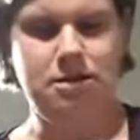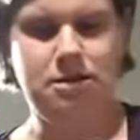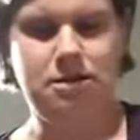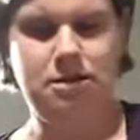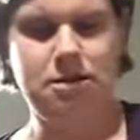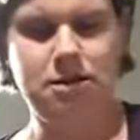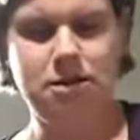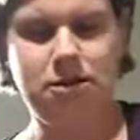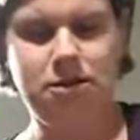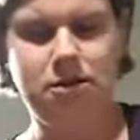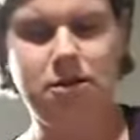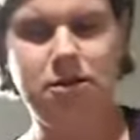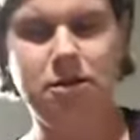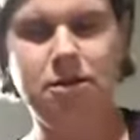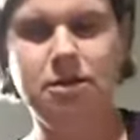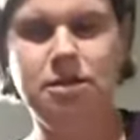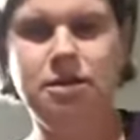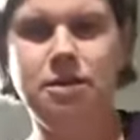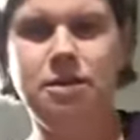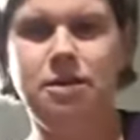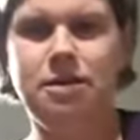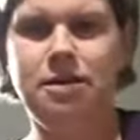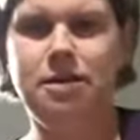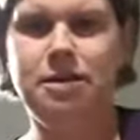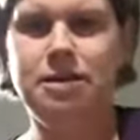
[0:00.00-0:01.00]
And
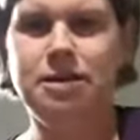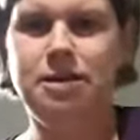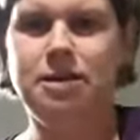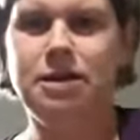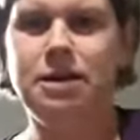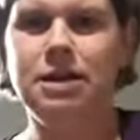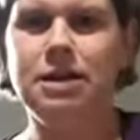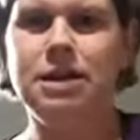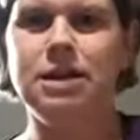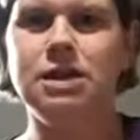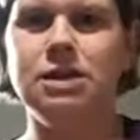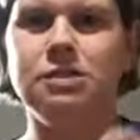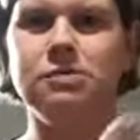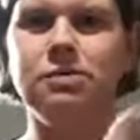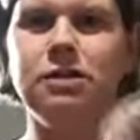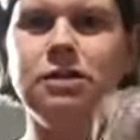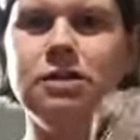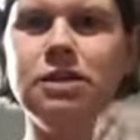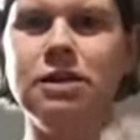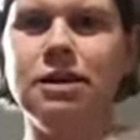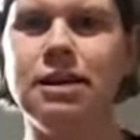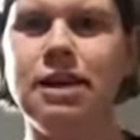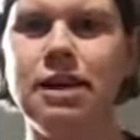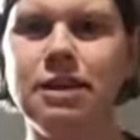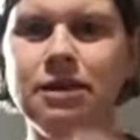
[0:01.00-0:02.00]
each one
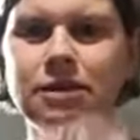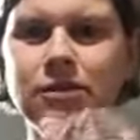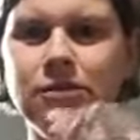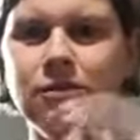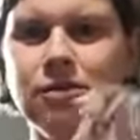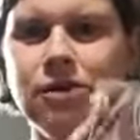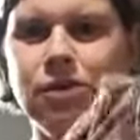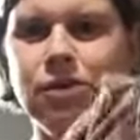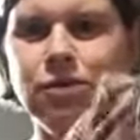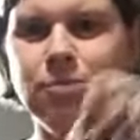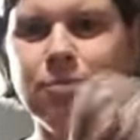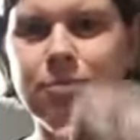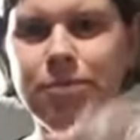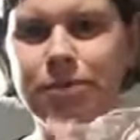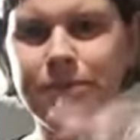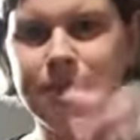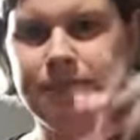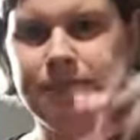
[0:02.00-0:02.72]
you get a little loop.